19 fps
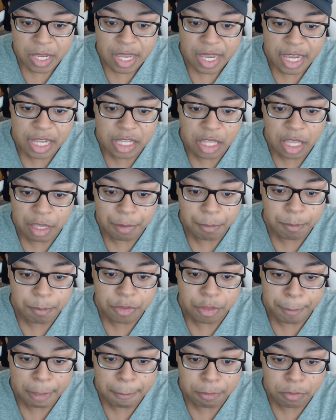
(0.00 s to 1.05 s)
In him,
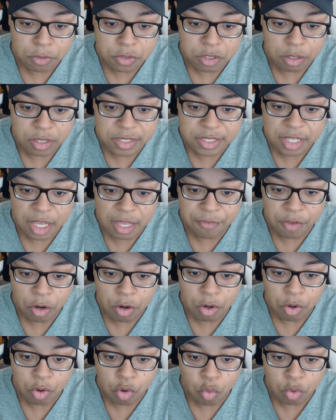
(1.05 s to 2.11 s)
the people saw a
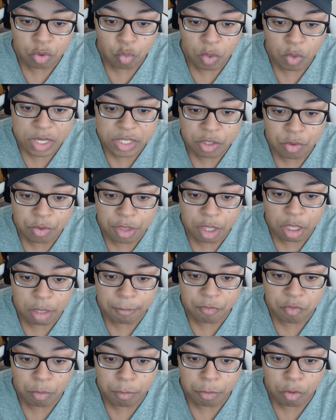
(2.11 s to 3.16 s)
savior who would rescue them
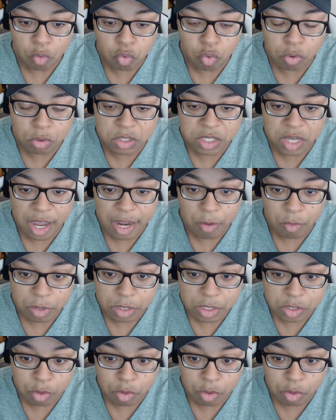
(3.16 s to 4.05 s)
from a cruel tyrant.